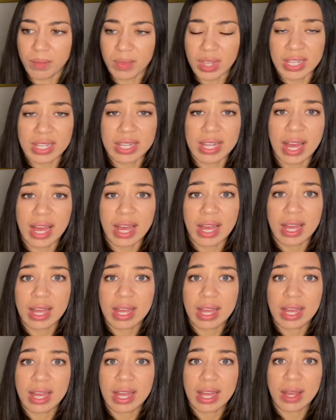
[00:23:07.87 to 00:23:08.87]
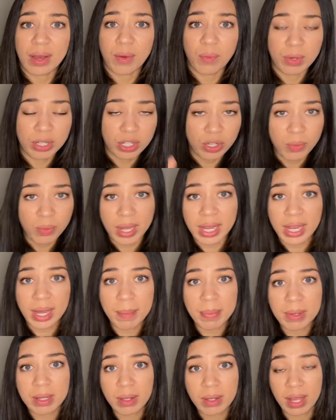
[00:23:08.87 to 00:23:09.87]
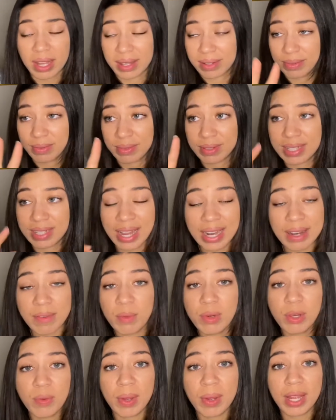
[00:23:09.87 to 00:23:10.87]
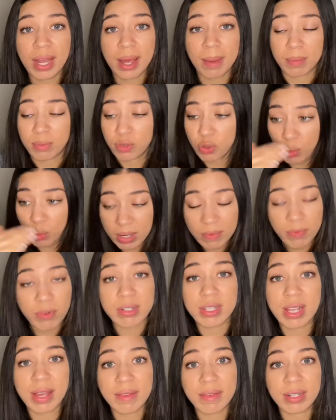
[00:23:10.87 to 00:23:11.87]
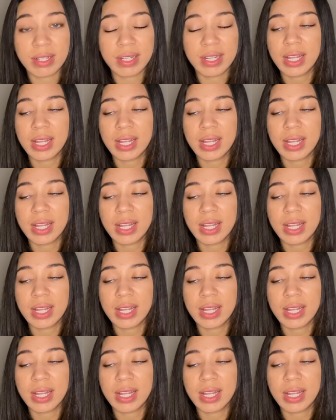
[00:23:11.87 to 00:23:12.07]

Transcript: that when you wake up not even when you wake up, 24/7,